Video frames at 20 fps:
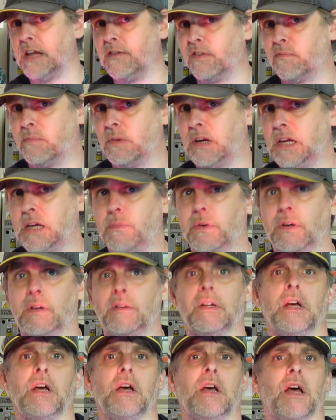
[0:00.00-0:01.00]
of me, but
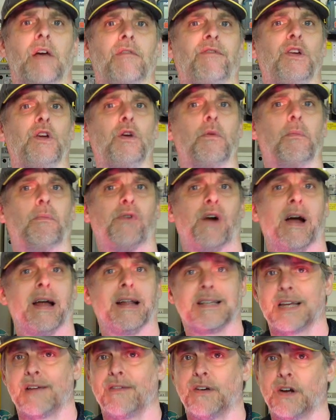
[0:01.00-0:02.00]
few
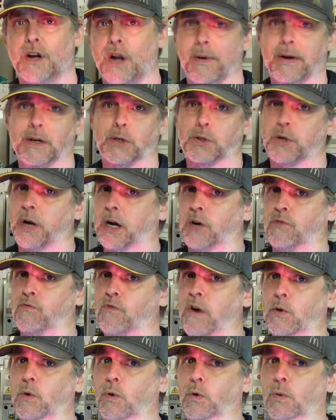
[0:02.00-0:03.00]
brands have a glowing track
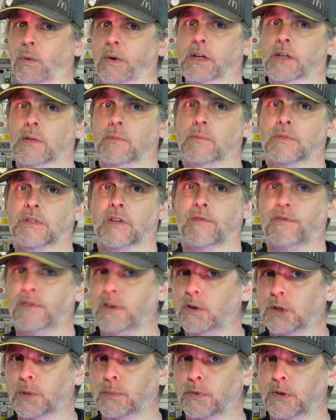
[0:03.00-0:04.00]
record when it comes to
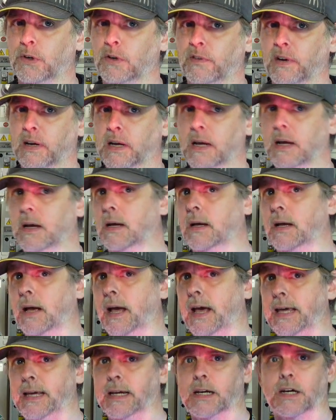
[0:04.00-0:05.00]
future-proofing.
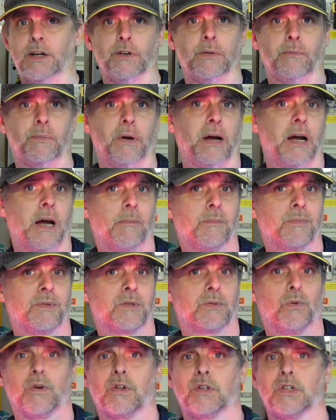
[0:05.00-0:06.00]
Hager and perhaps
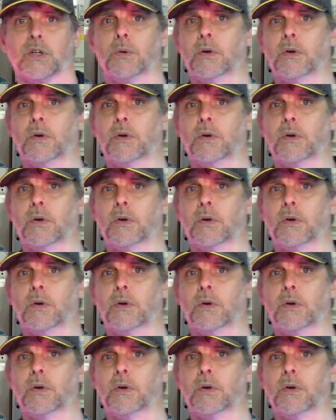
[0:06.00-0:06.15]
one or two